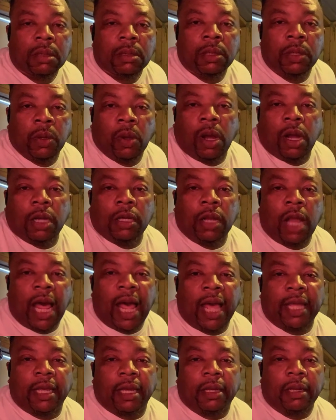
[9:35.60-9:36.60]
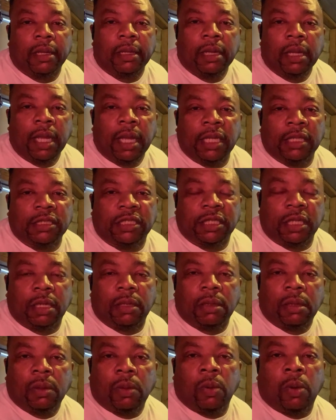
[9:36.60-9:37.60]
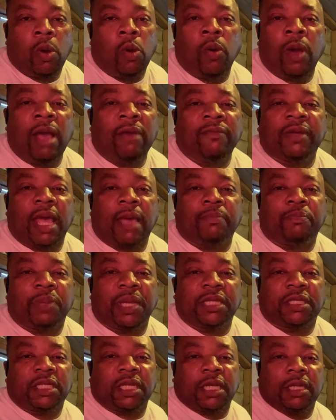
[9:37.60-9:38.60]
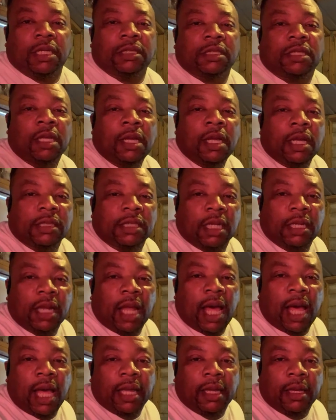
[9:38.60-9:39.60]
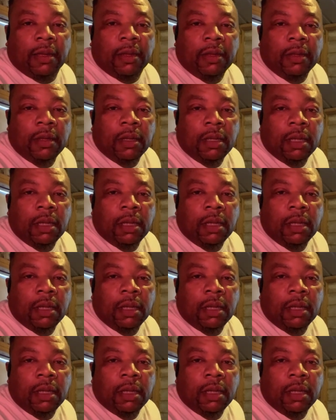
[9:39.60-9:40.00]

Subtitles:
You are a liar. Whoever that bitch is a liar.